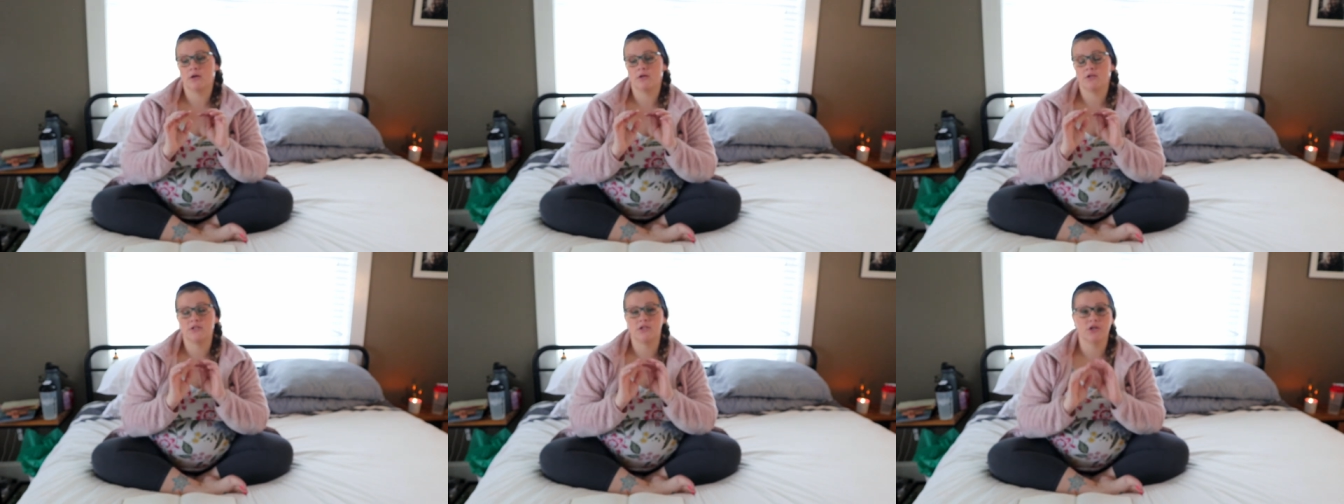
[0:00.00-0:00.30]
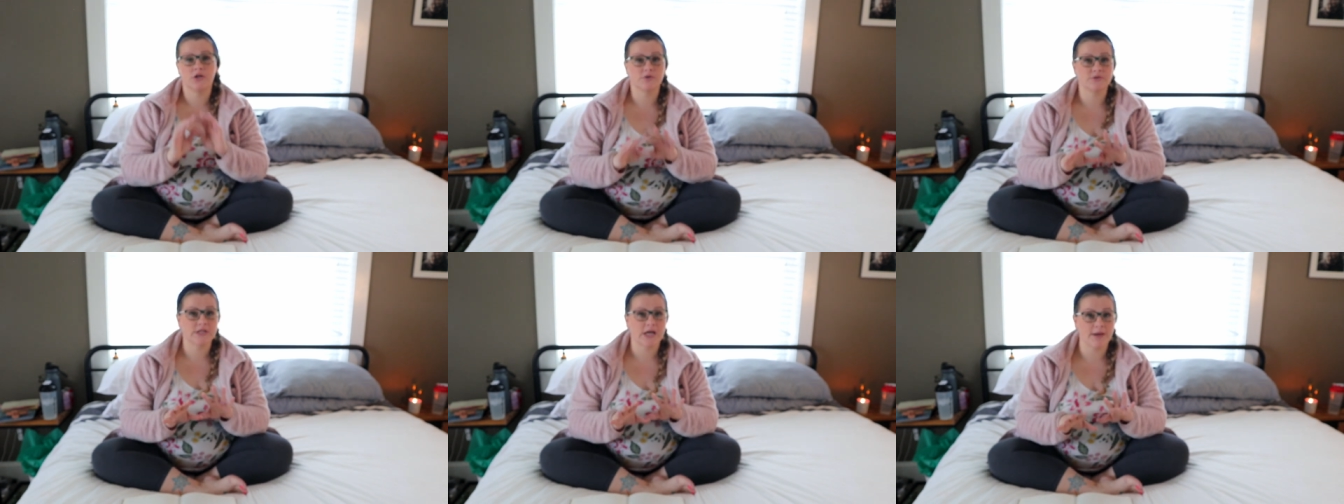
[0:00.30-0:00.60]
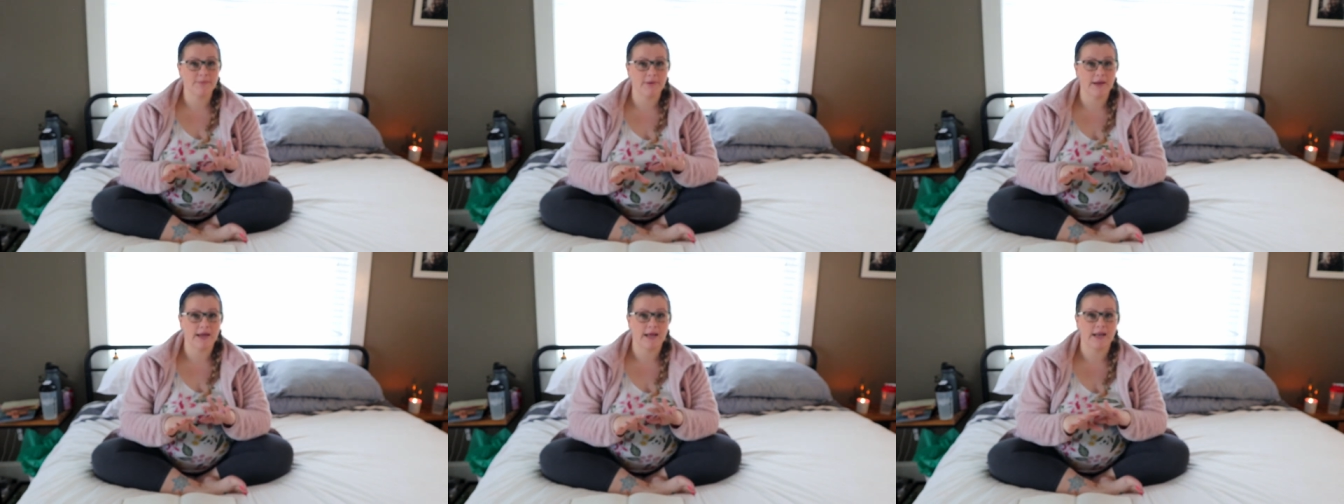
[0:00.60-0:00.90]
you know,
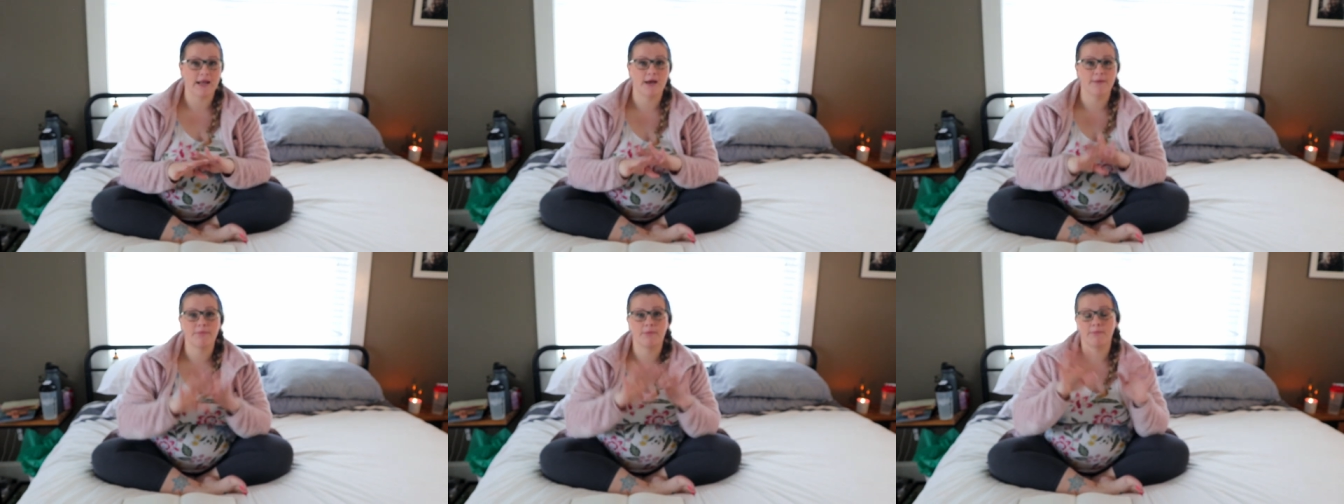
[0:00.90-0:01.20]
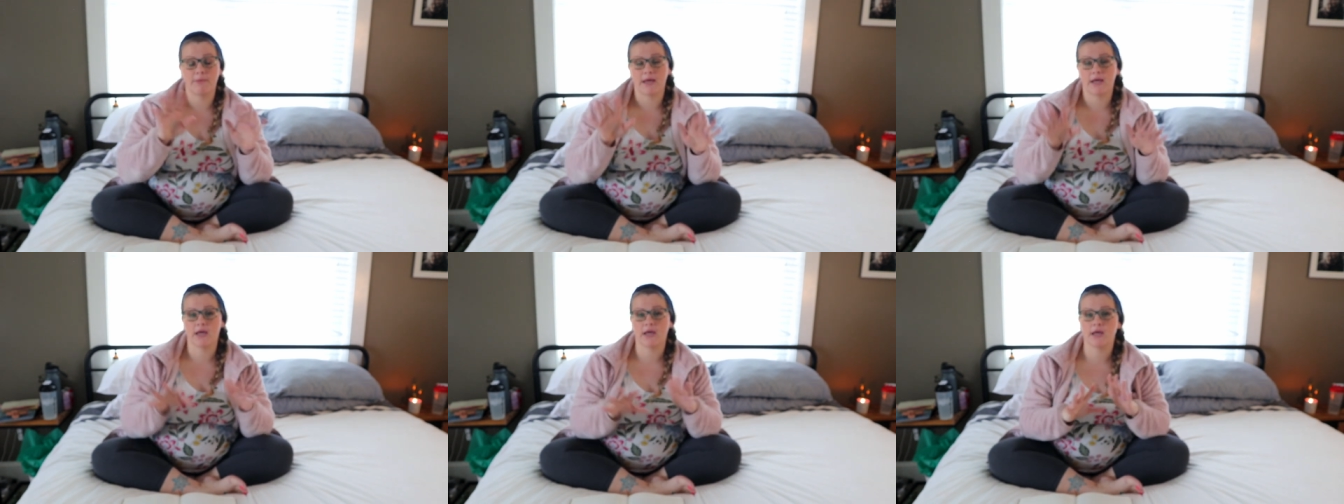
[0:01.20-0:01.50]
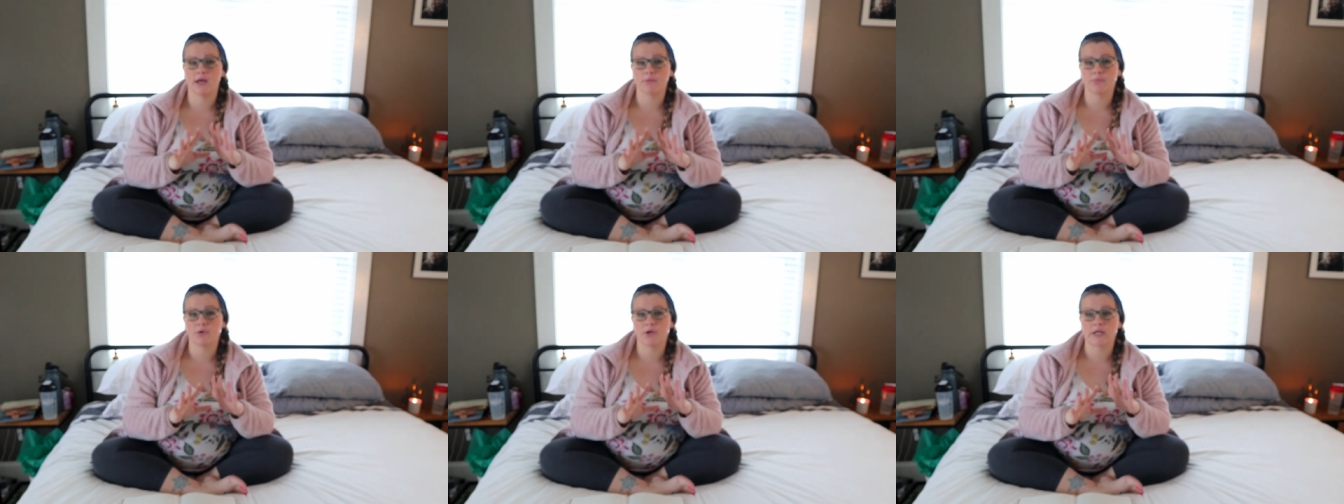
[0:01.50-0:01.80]
typing it up and
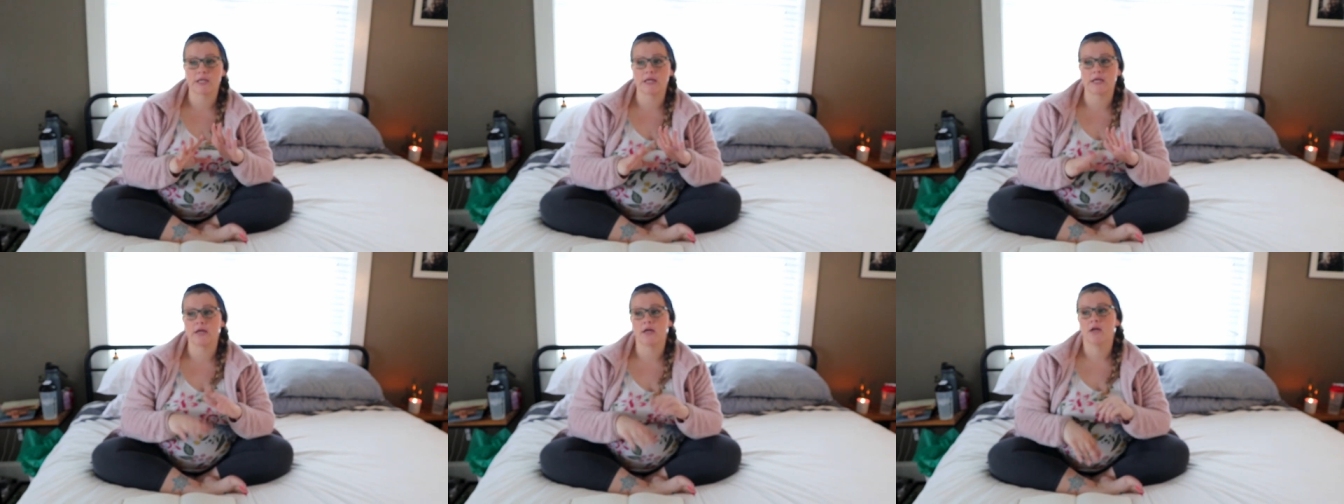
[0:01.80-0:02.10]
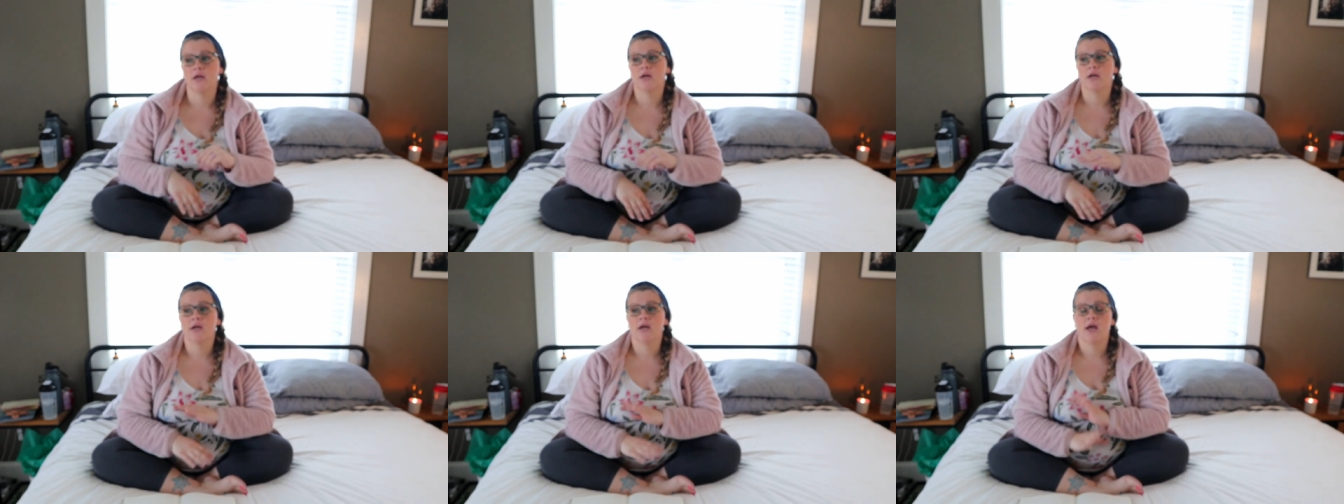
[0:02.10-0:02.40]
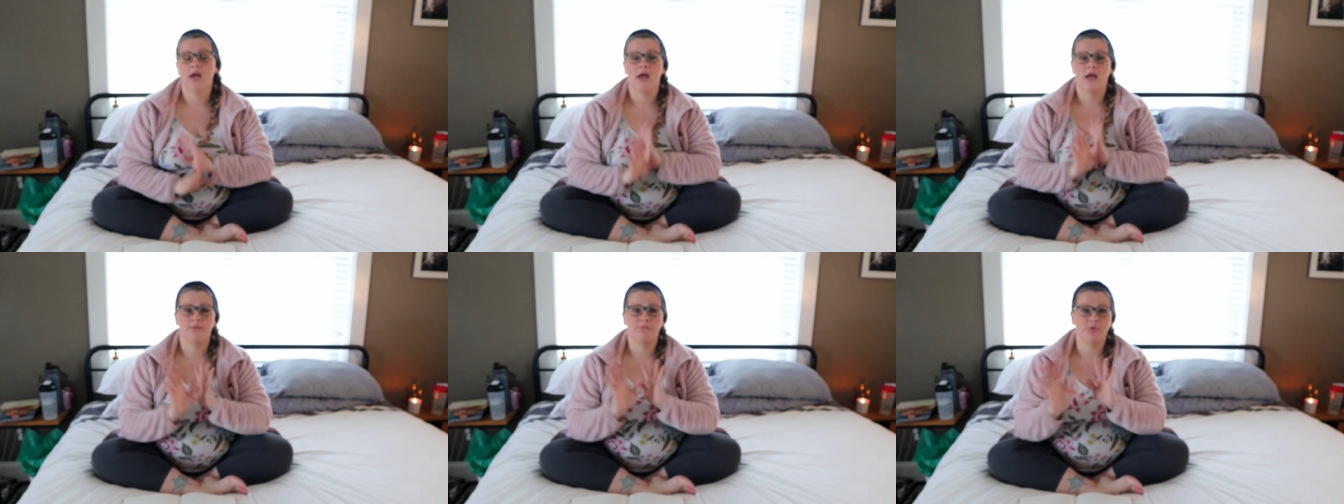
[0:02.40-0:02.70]
making it pretty
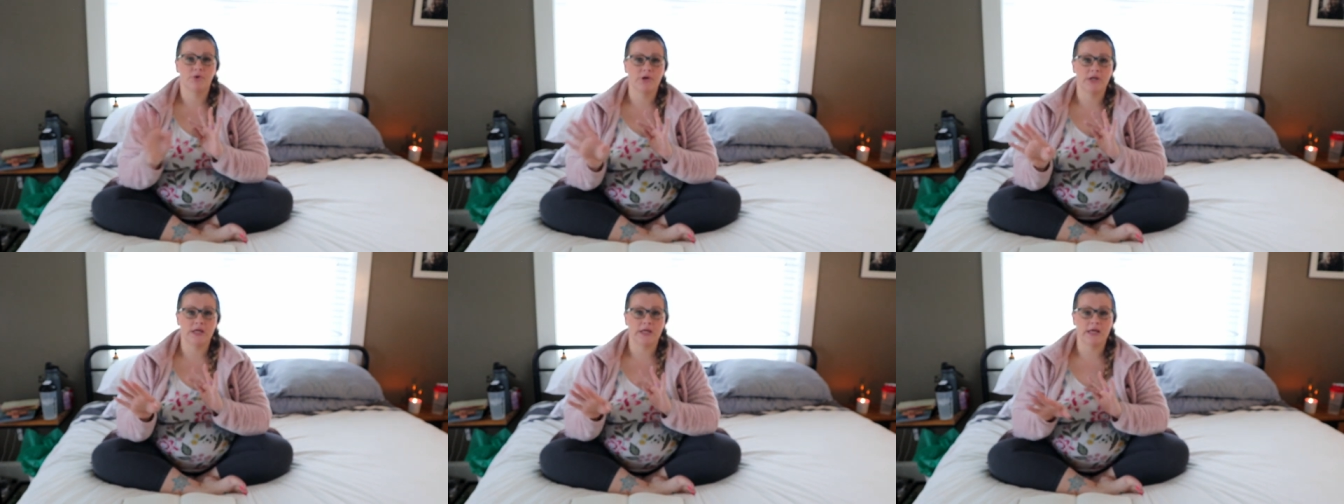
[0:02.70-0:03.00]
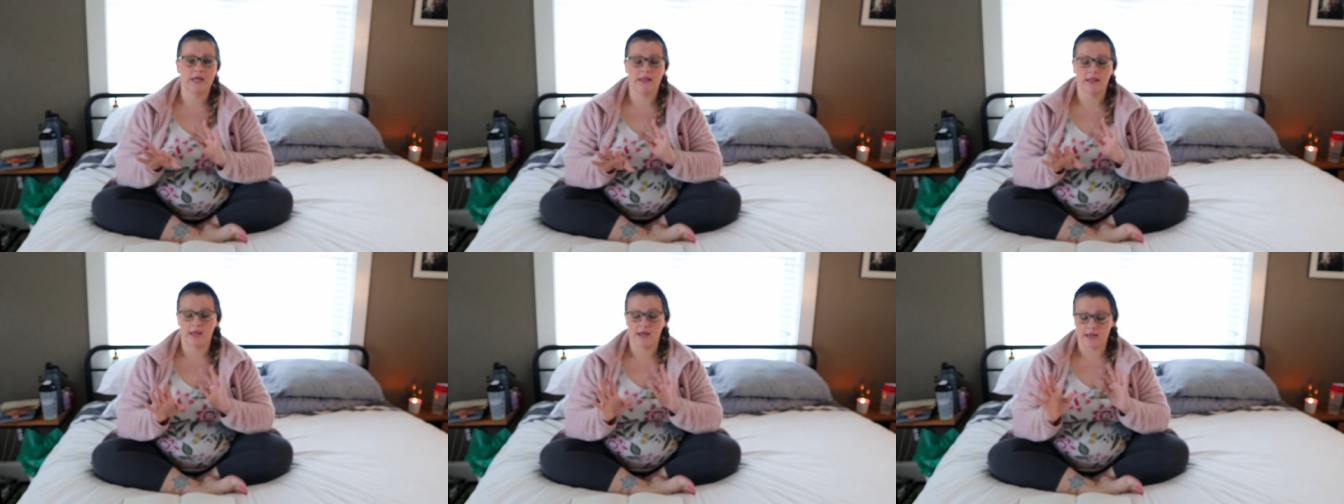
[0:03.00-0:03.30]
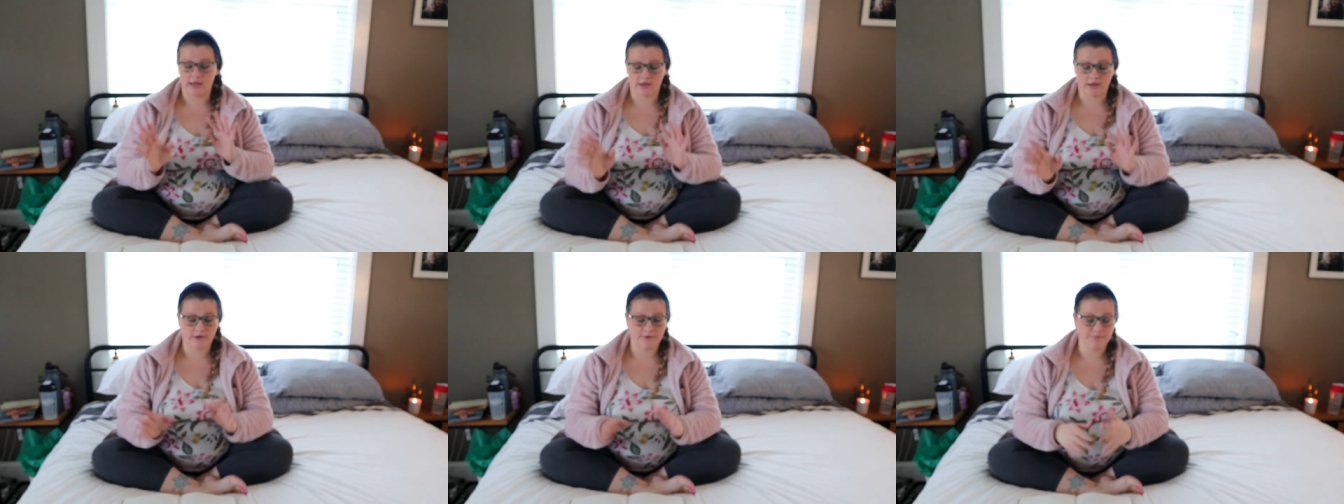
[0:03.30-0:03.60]
and putting it
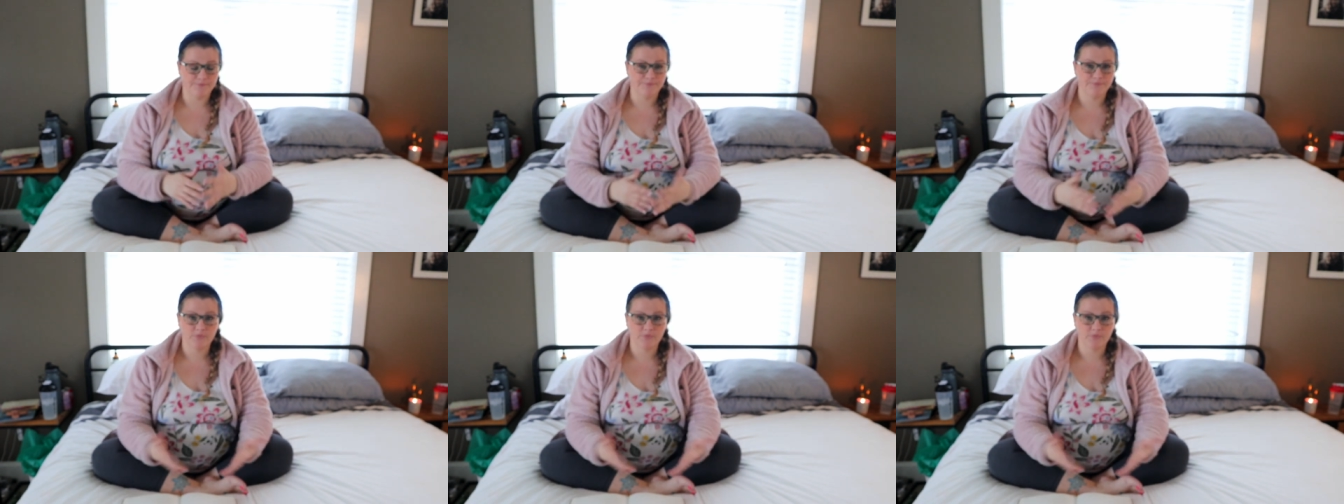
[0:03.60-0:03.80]
like